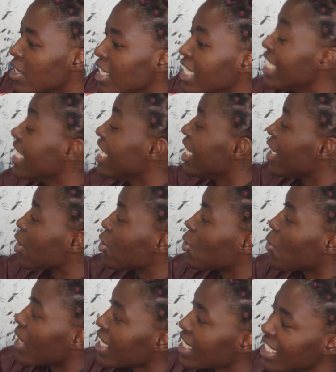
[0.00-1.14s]
leaning
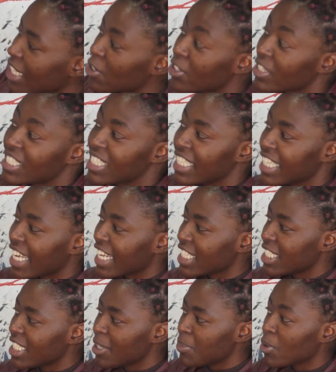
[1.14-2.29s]
towards the
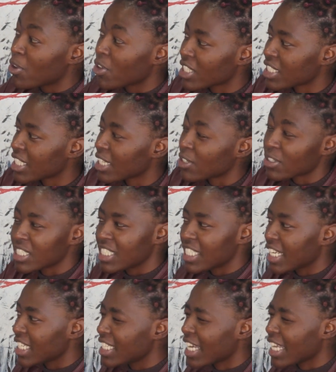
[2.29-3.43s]
Christianity, because the
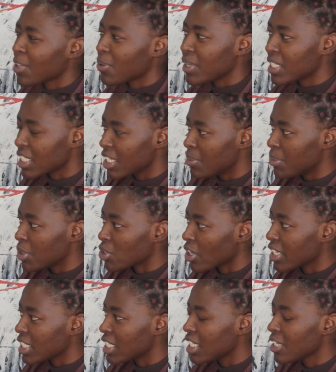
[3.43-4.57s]
Christianity are the ones in
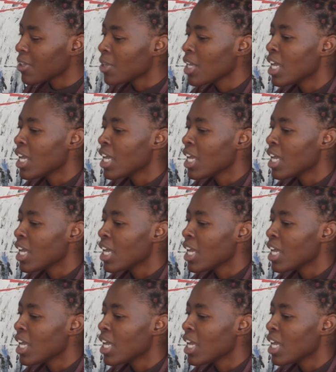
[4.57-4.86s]
majority.